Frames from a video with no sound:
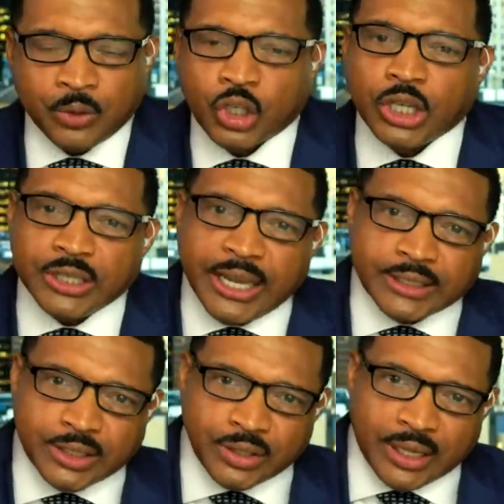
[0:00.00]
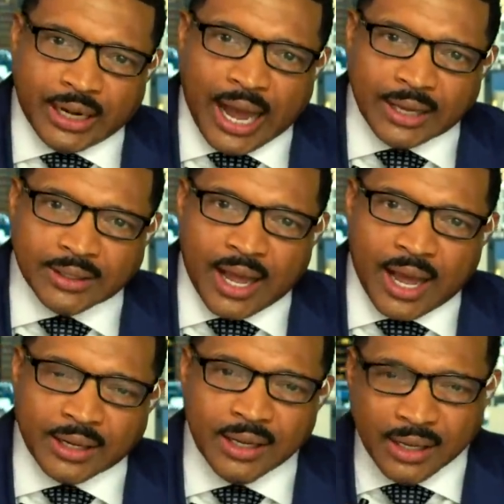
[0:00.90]
connected to that
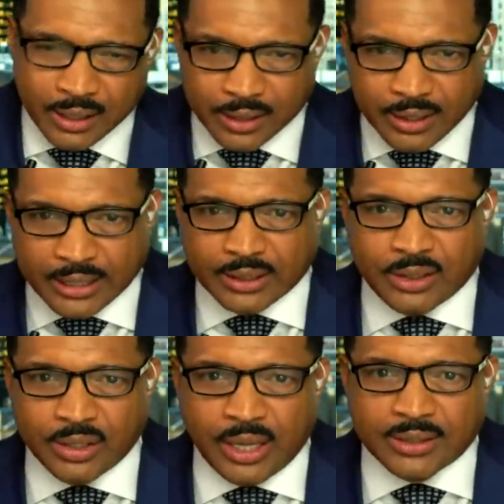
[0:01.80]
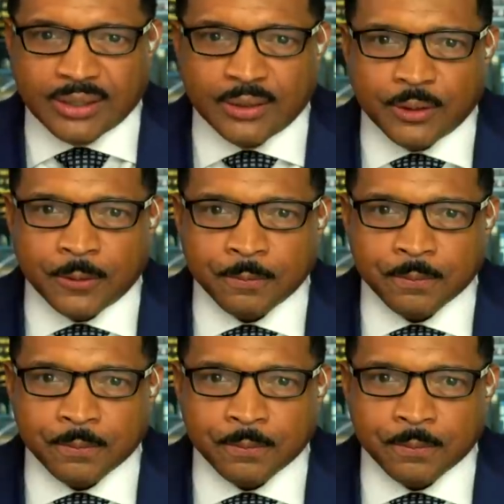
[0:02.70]
hotline, connected to that center.